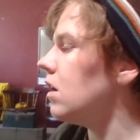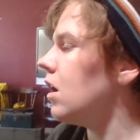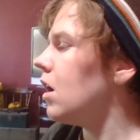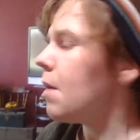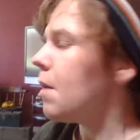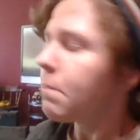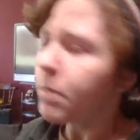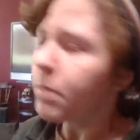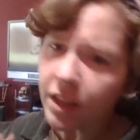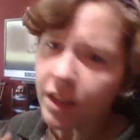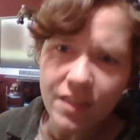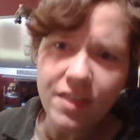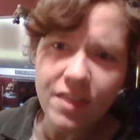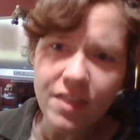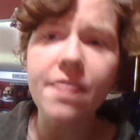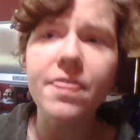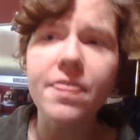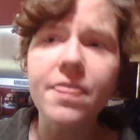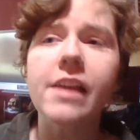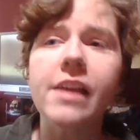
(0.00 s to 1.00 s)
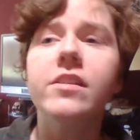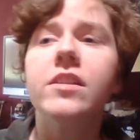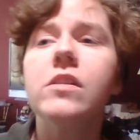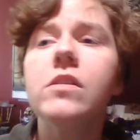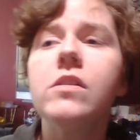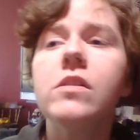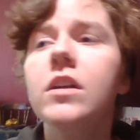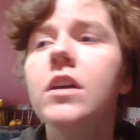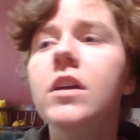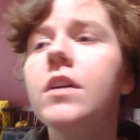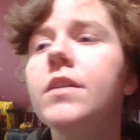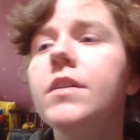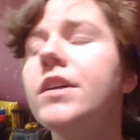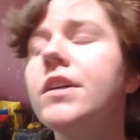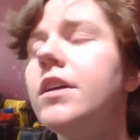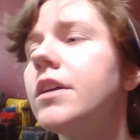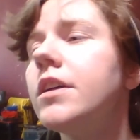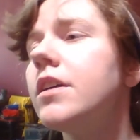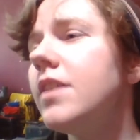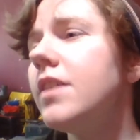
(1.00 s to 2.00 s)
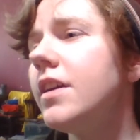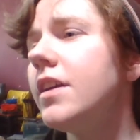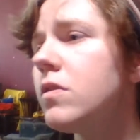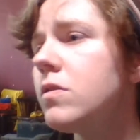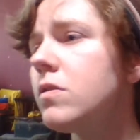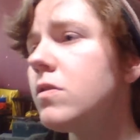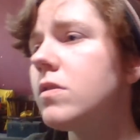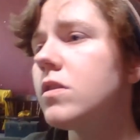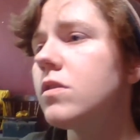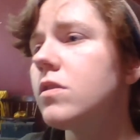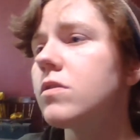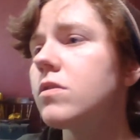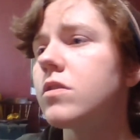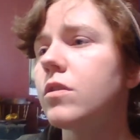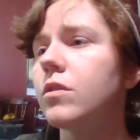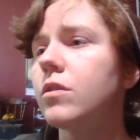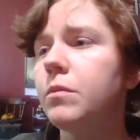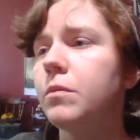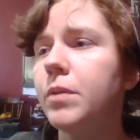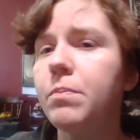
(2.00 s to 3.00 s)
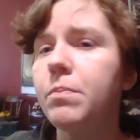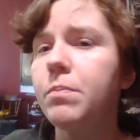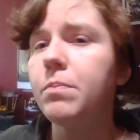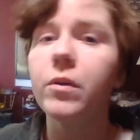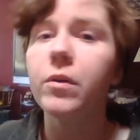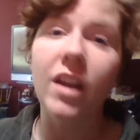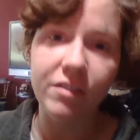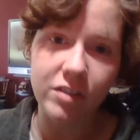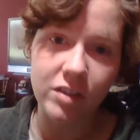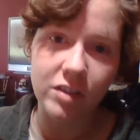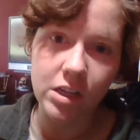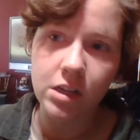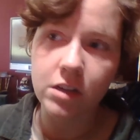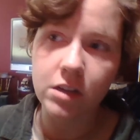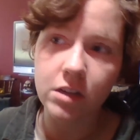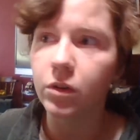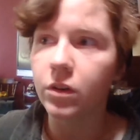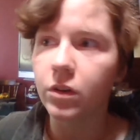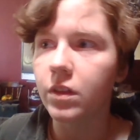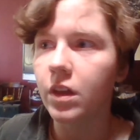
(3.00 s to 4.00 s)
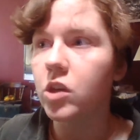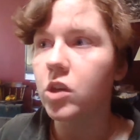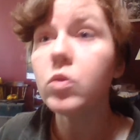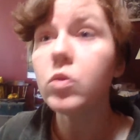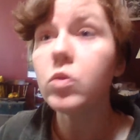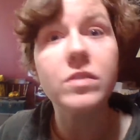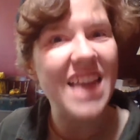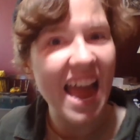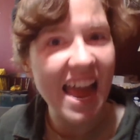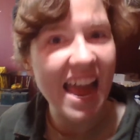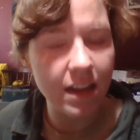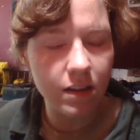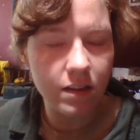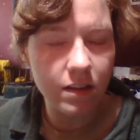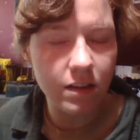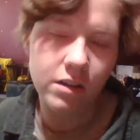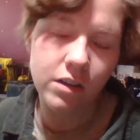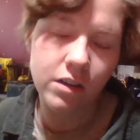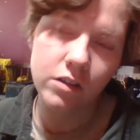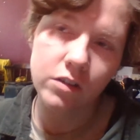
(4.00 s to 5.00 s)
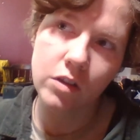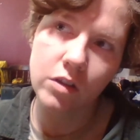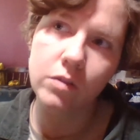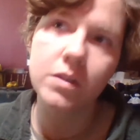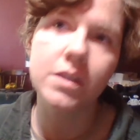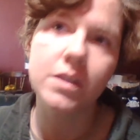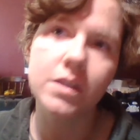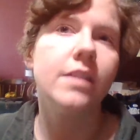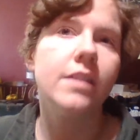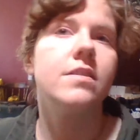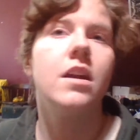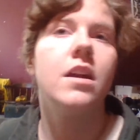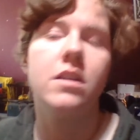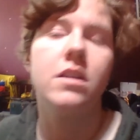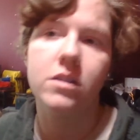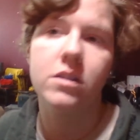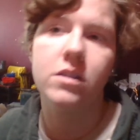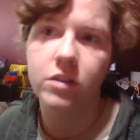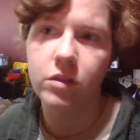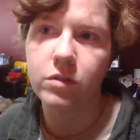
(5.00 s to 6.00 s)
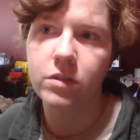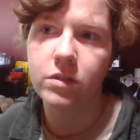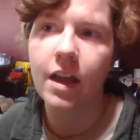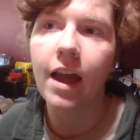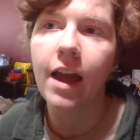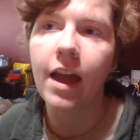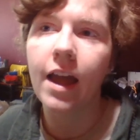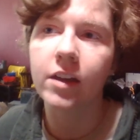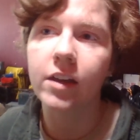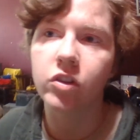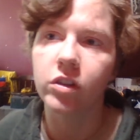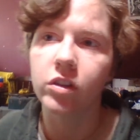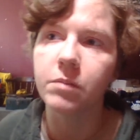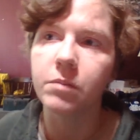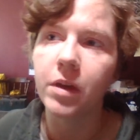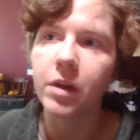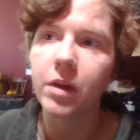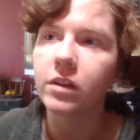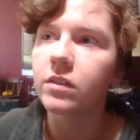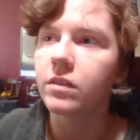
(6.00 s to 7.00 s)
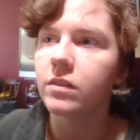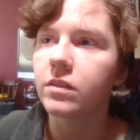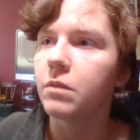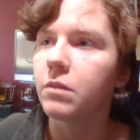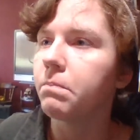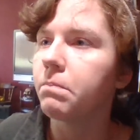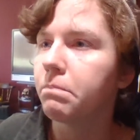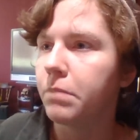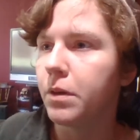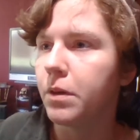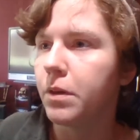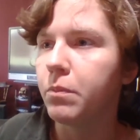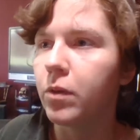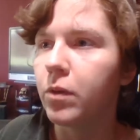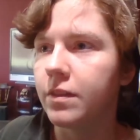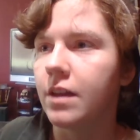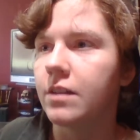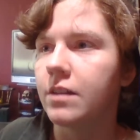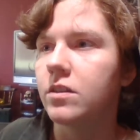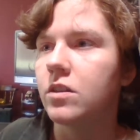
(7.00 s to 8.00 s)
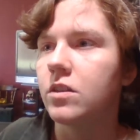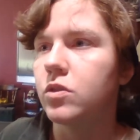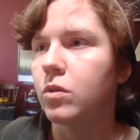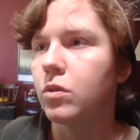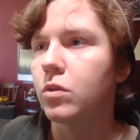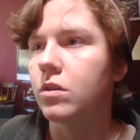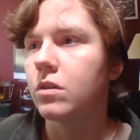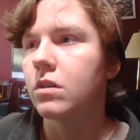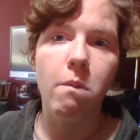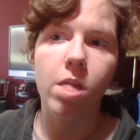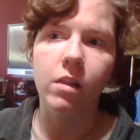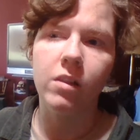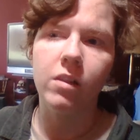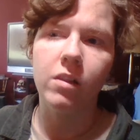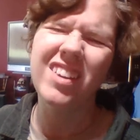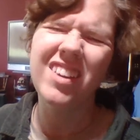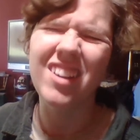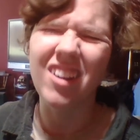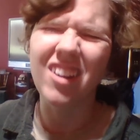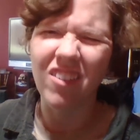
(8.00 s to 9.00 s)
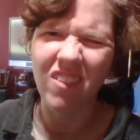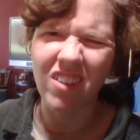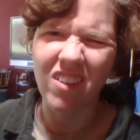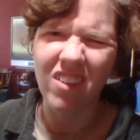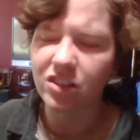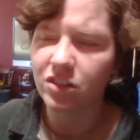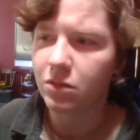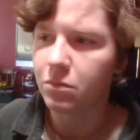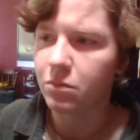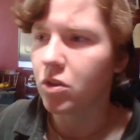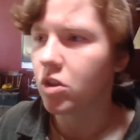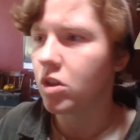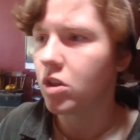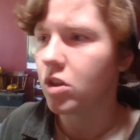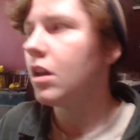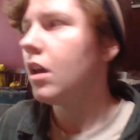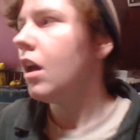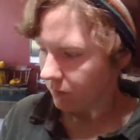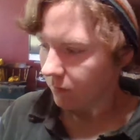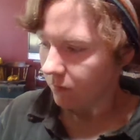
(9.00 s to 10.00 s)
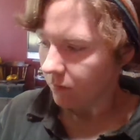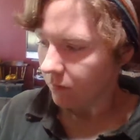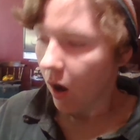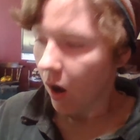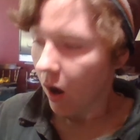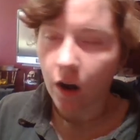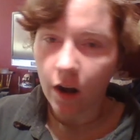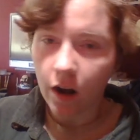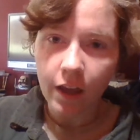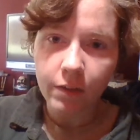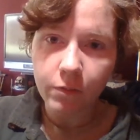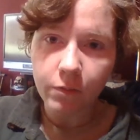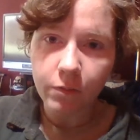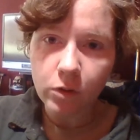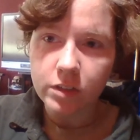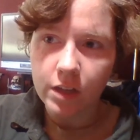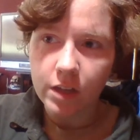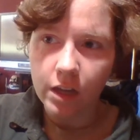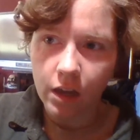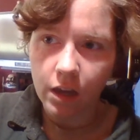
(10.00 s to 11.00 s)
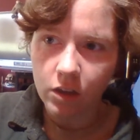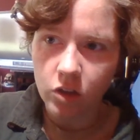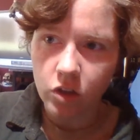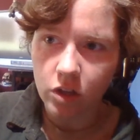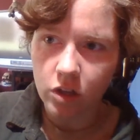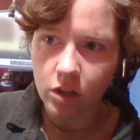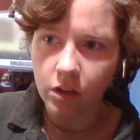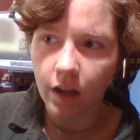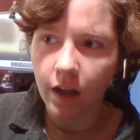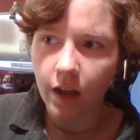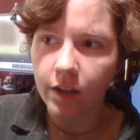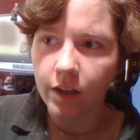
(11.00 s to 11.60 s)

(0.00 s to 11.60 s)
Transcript: But even then, that's still, because I know there's certain people, and I've seen it, where they use that as an excuse. That's not an excuse. That actually makes the people with that disorder, like, autism and shit. Oh, and I will say and shit a lot.